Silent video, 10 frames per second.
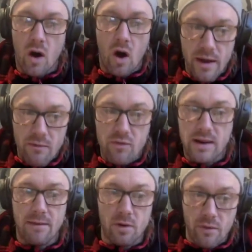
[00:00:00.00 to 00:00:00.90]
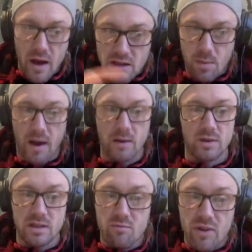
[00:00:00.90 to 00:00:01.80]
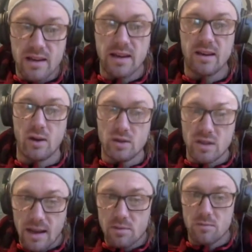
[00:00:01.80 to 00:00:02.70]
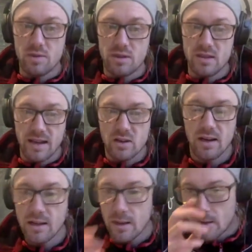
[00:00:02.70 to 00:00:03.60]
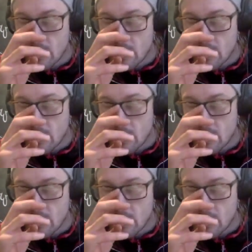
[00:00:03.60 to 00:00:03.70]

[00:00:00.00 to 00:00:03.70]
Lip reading: of every level of our spine, which is bringing in nociception potentially